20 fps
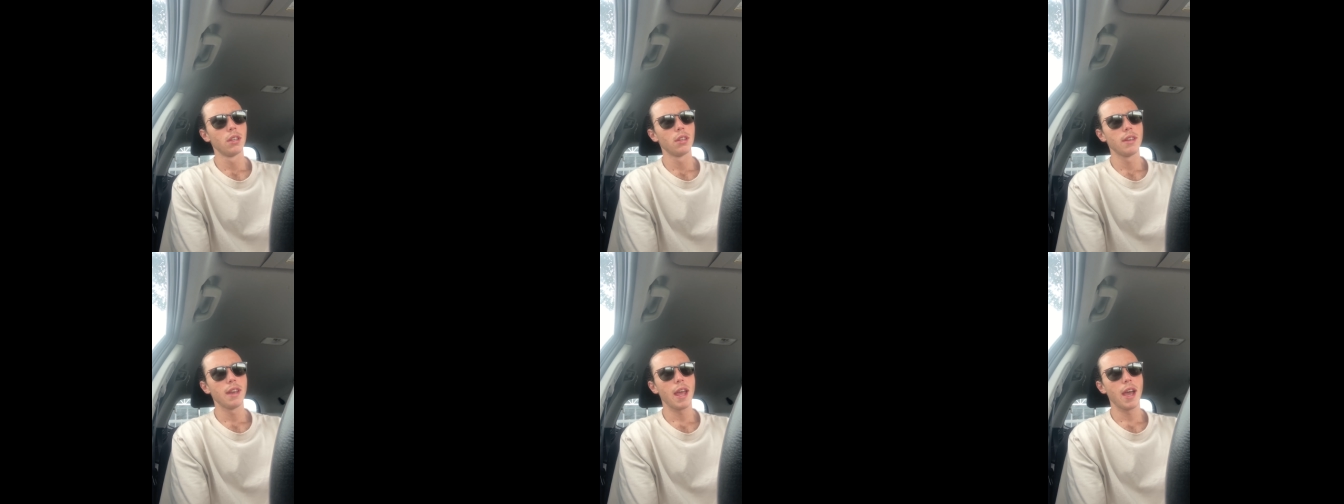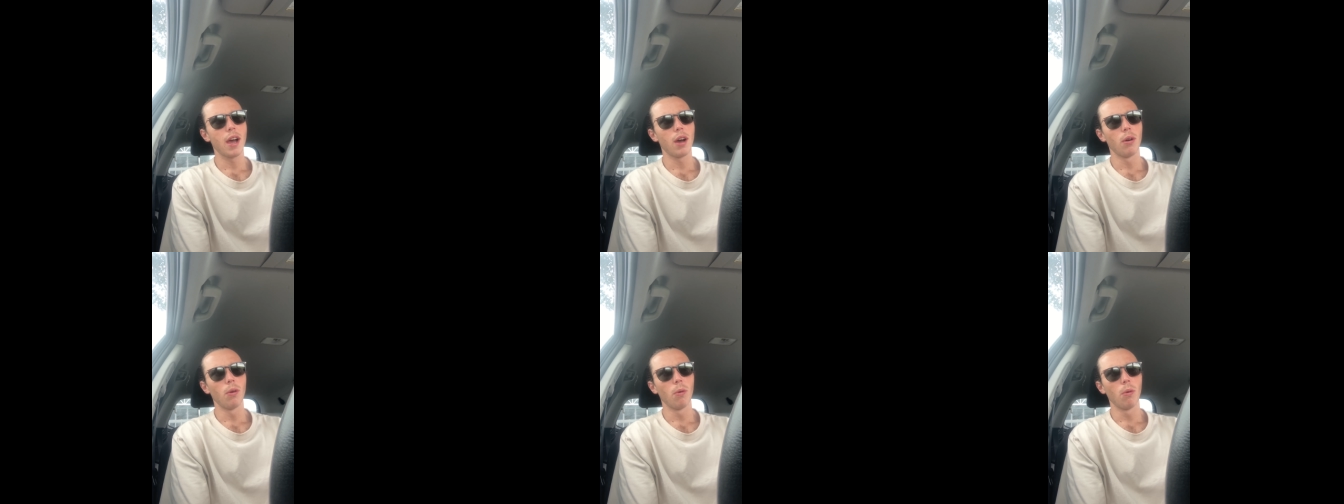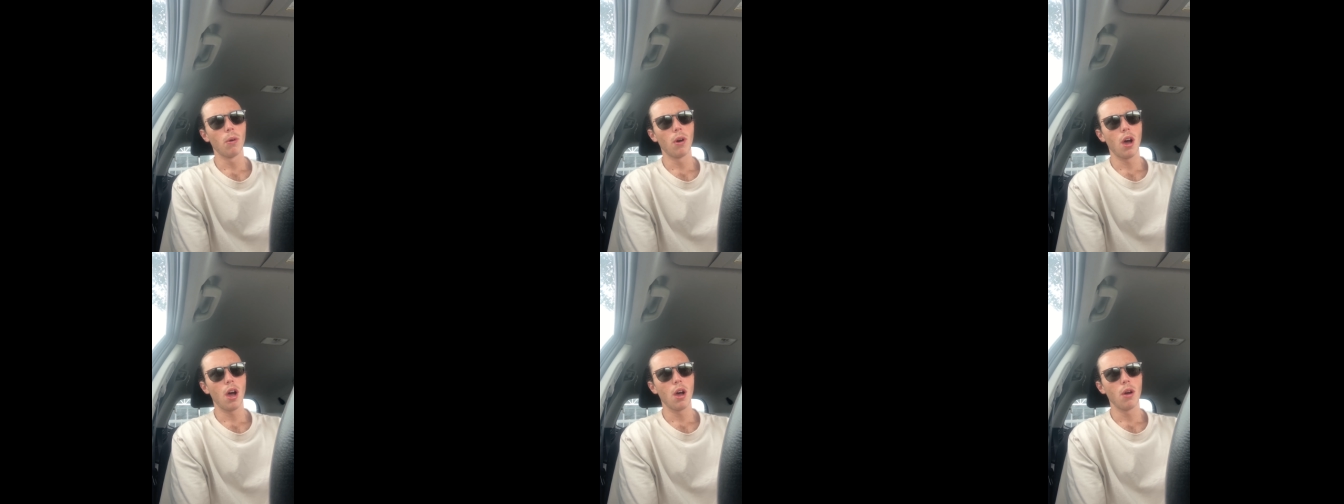Now,
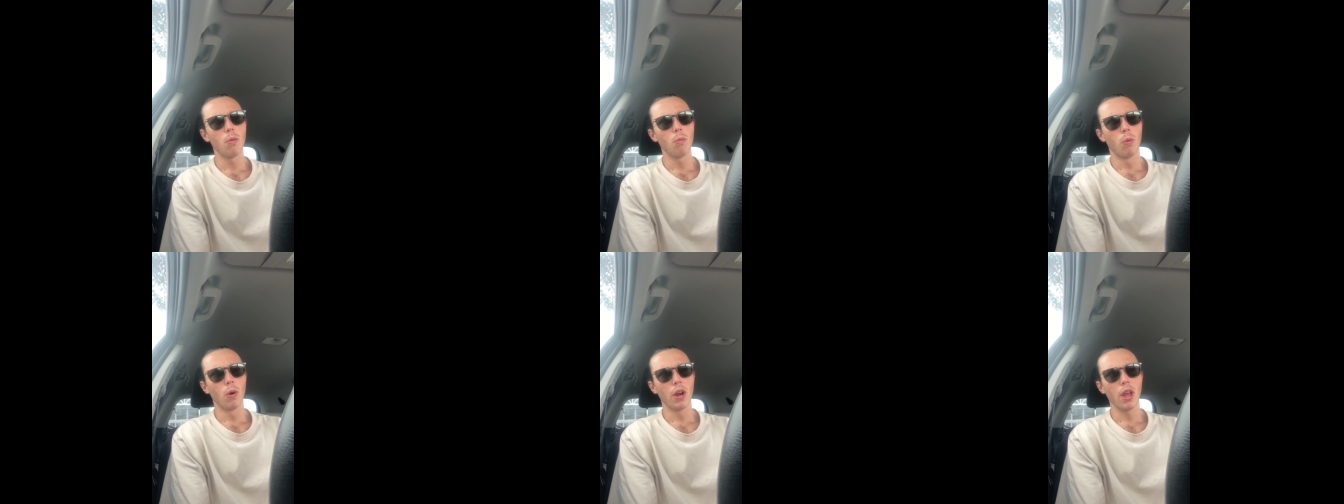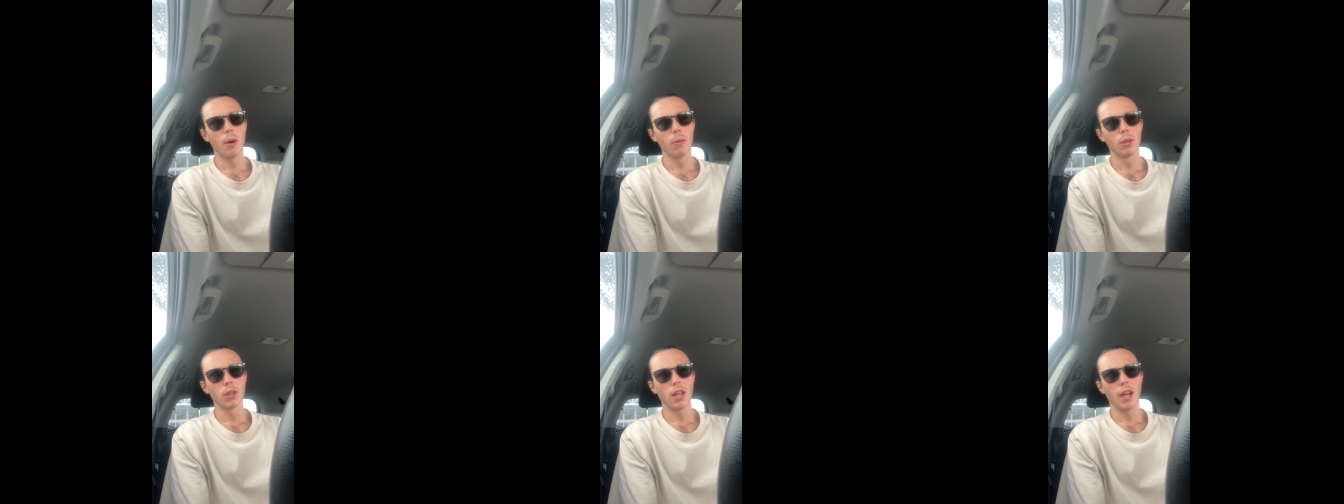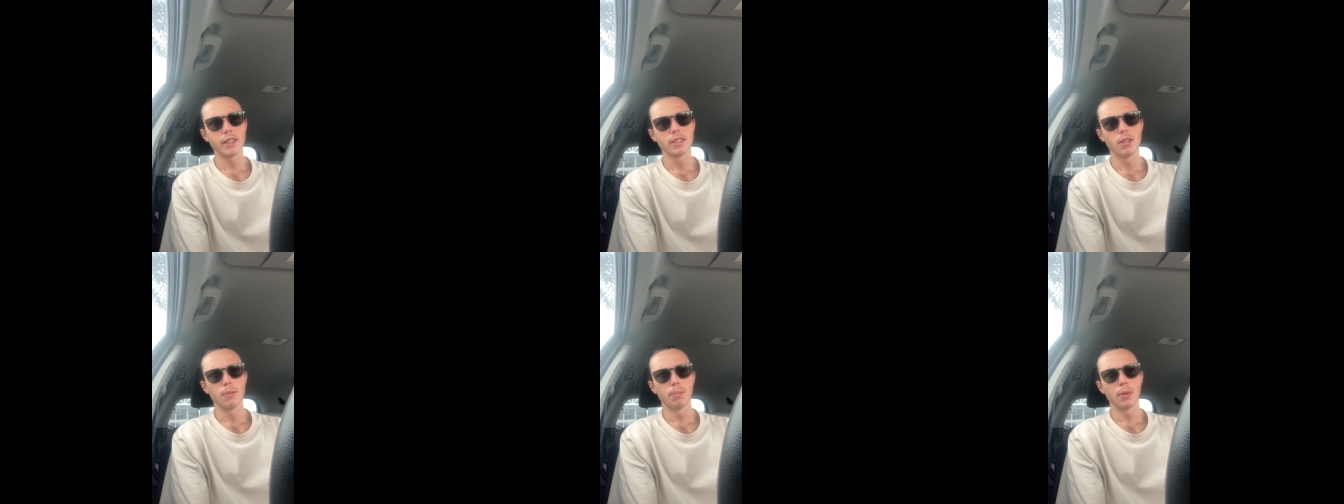what I would
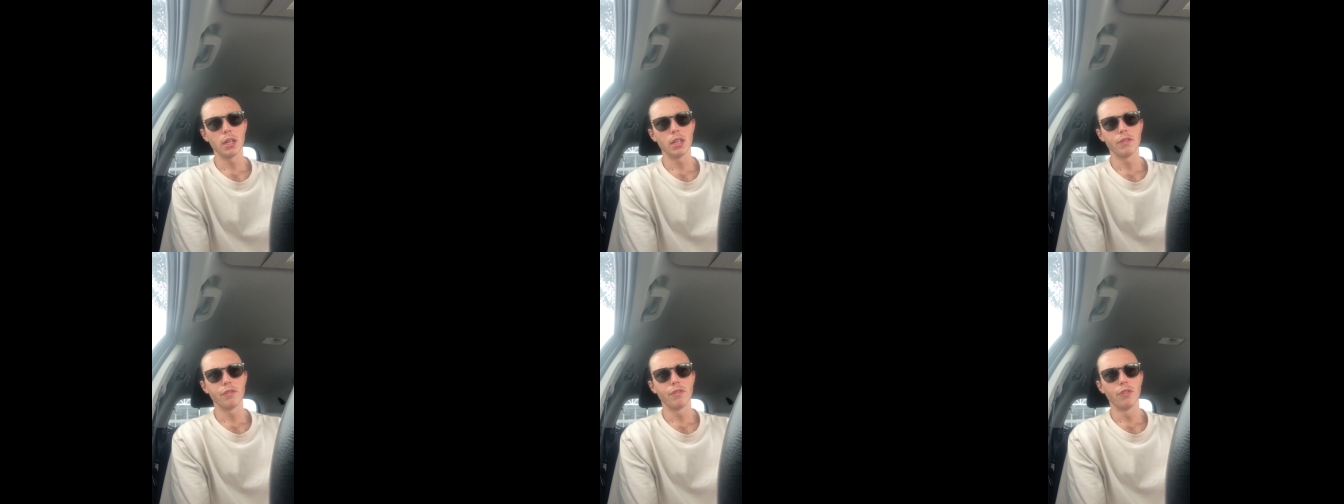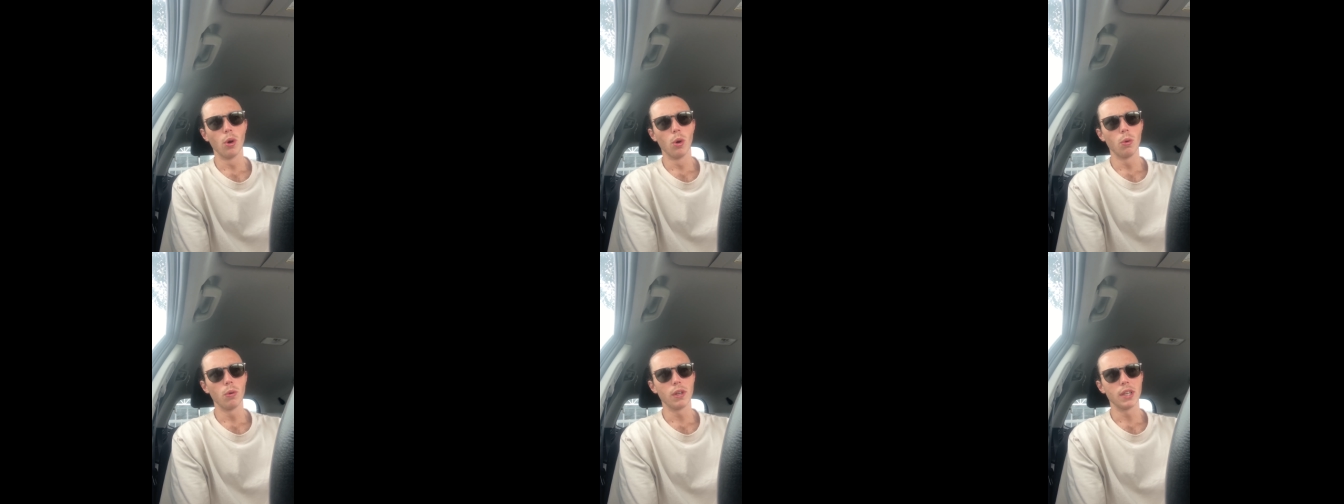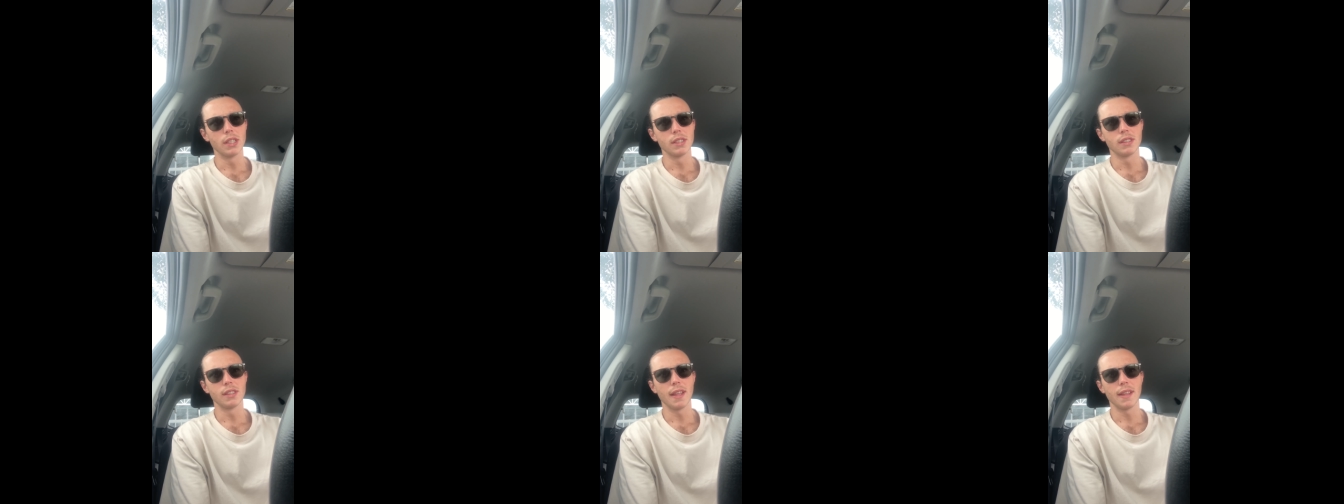like to bring forward
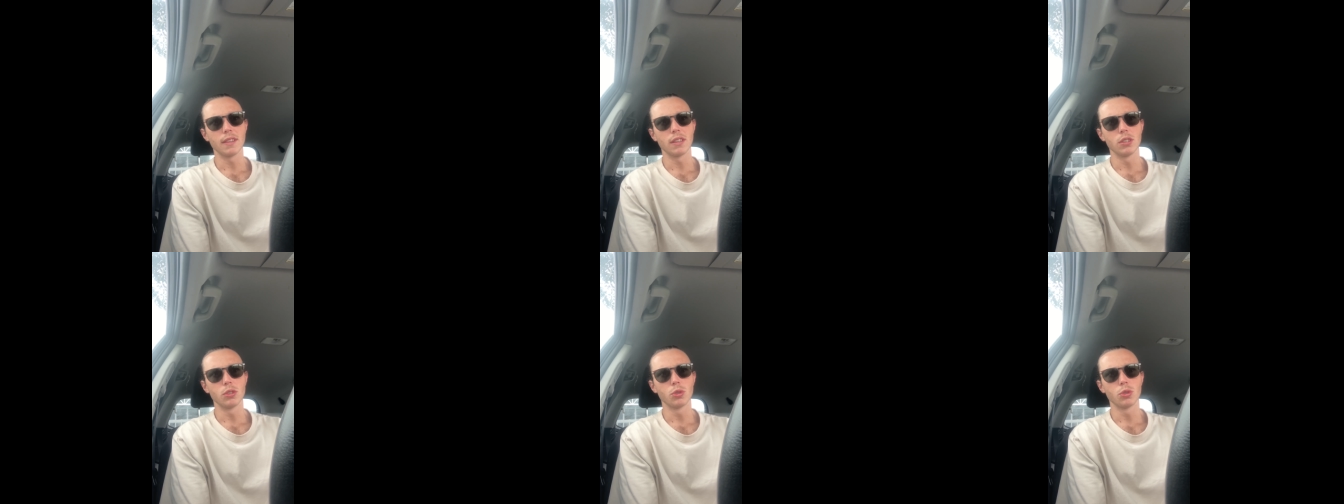is that the